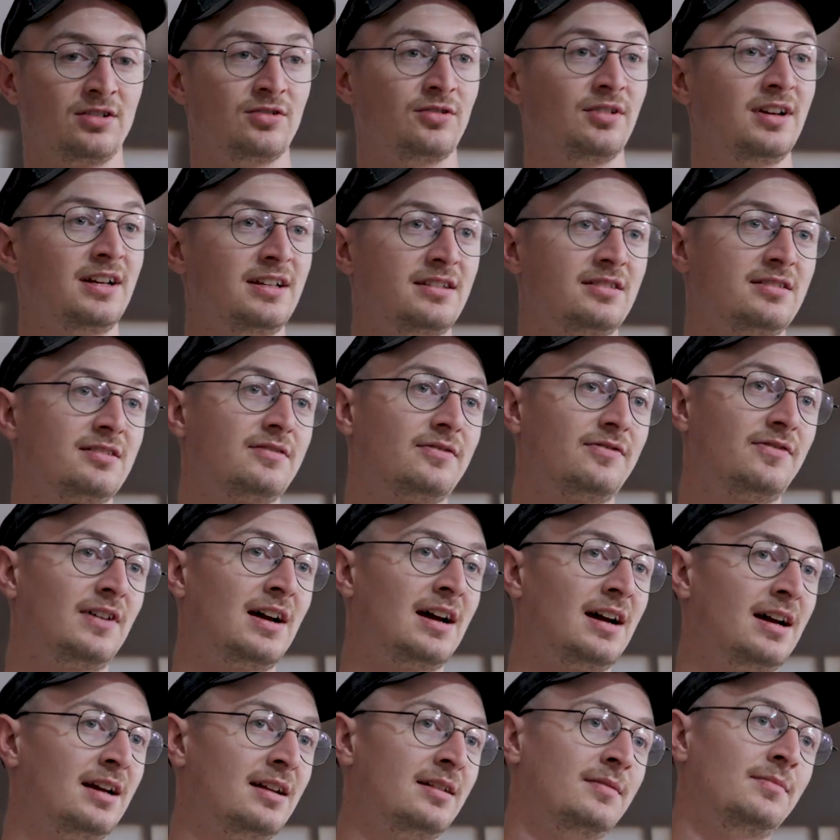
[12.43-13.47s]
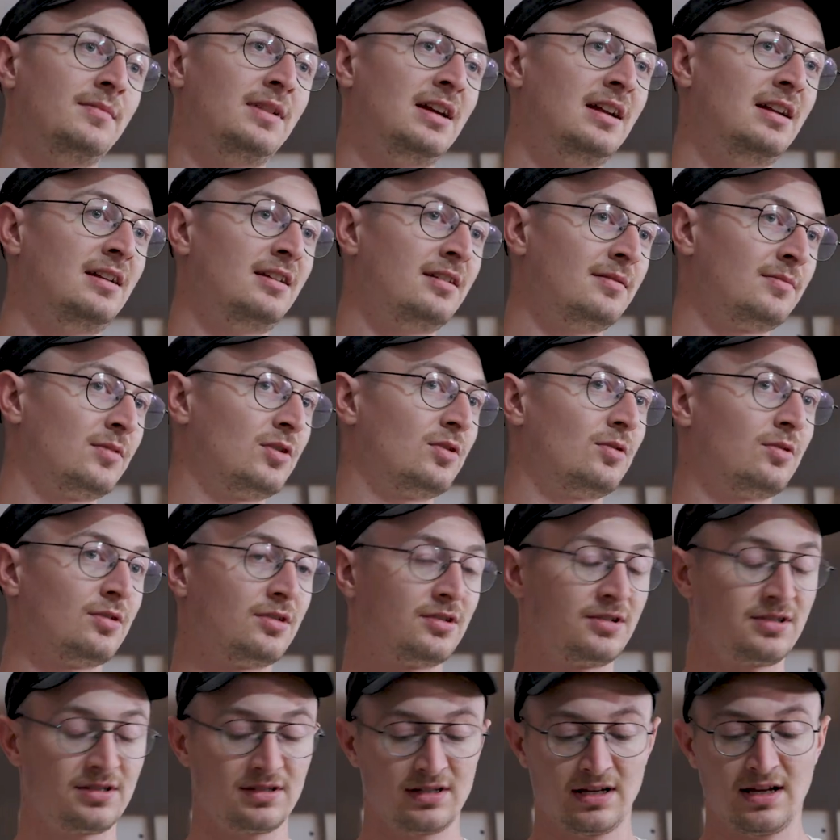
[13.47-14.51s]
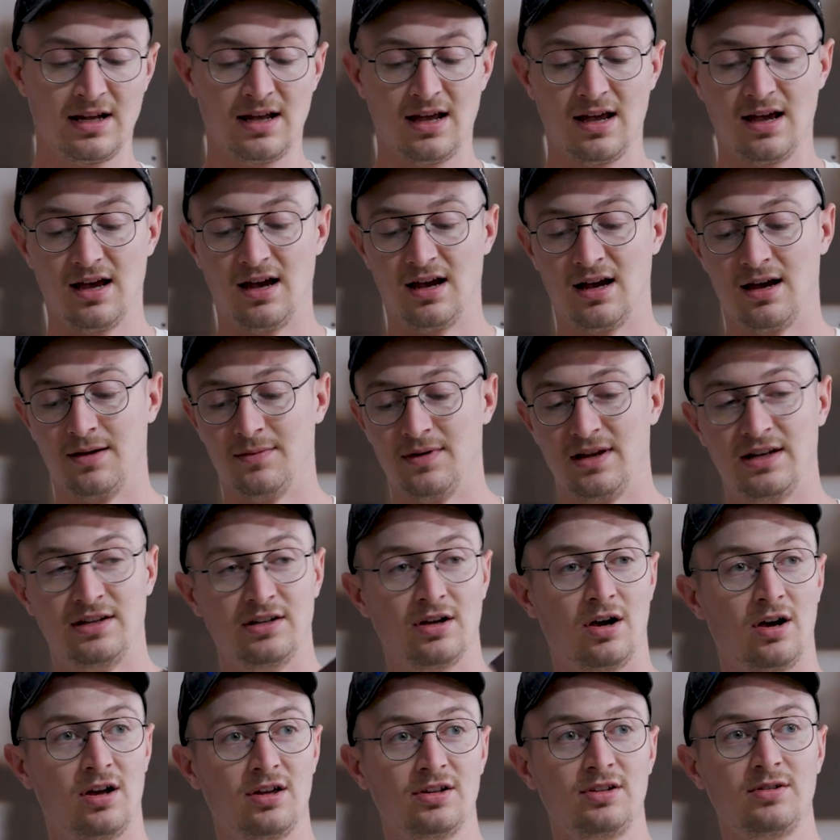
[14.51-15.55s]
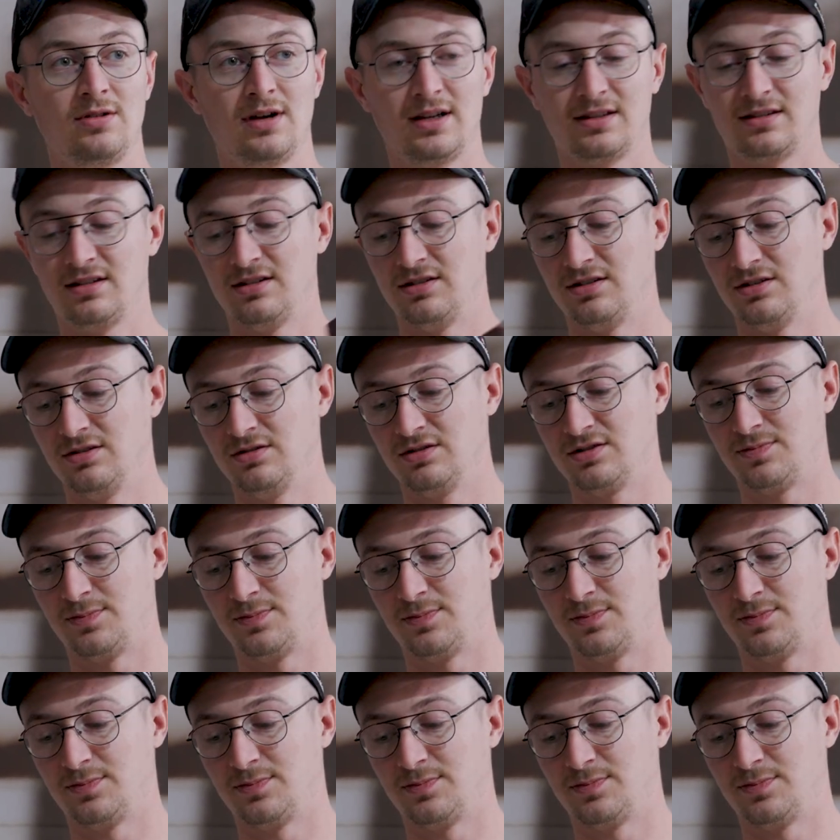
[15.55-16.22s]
grits, fine, medium, coarse, and all you have to do